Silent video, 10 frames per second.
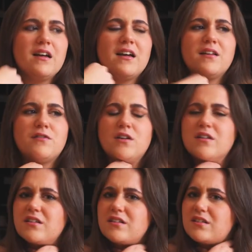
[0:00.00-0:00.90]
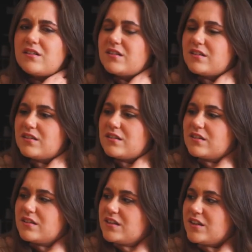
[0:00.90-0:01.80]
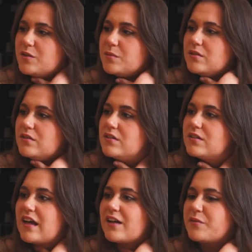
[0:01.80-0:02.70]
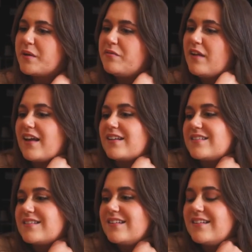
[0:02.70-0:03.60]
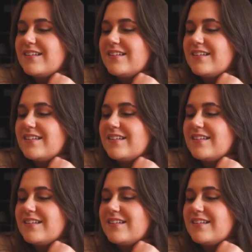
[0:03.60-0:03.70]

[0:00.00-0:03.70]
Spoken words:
And I've got a terrible gag reflex.